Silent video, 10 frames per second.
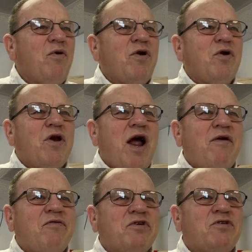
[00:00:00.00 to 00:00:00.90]
When your
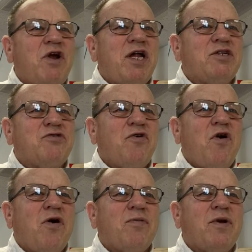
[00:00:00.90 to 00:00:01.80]
life was
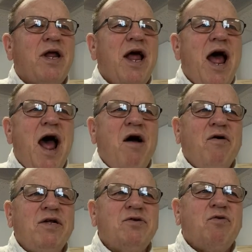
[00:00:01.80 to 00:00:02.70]
transformed?
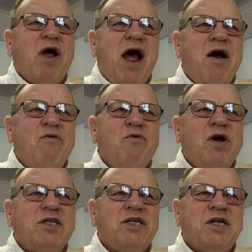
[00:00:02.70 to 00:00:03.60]
How
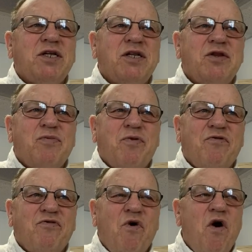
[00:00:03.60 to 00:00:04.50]
was it
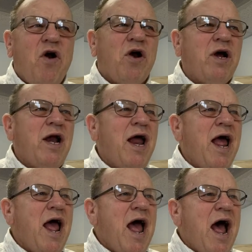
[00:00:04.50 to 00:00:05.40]
before?
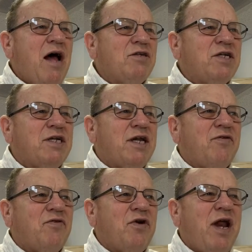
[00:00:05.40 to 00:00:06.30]
How's it
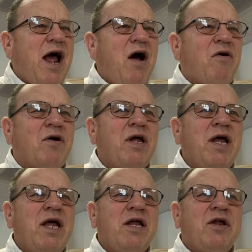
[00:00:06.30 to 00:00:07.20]
different now?
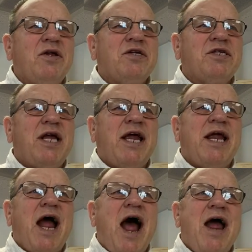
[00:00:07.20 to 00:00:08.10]
Can you
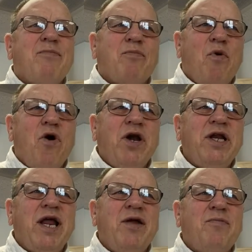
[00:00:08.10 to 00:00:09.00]
say, I'm born
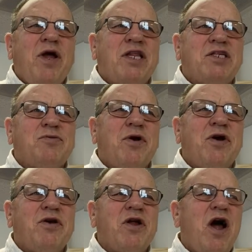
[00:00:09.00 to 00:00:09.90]
again by the
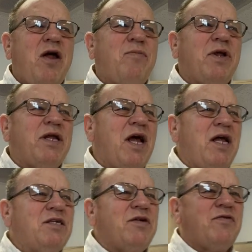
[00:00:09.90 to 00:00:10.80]
Spirit of God
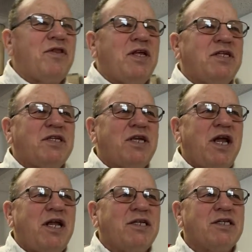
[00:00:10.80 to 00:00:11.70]
because of these
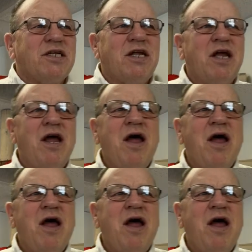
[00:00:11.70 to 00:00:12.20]
things?